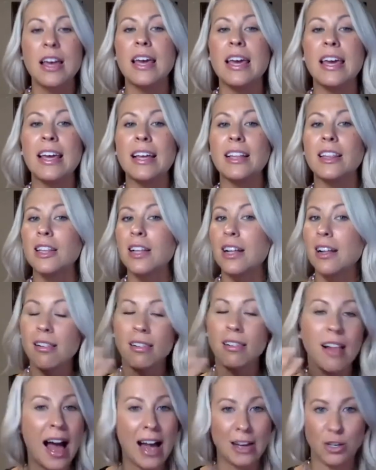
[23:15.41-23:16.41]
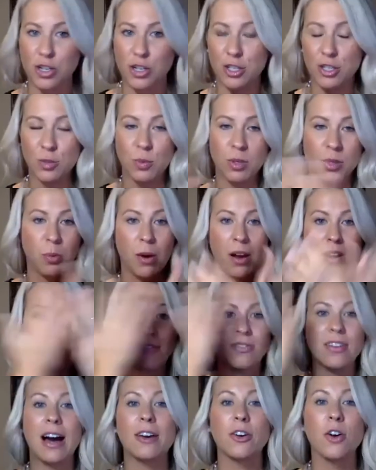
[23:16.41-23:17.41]
it clashes with what
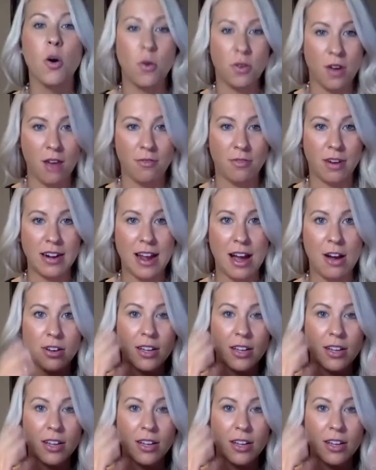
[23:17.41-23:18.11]
I've got going on right now,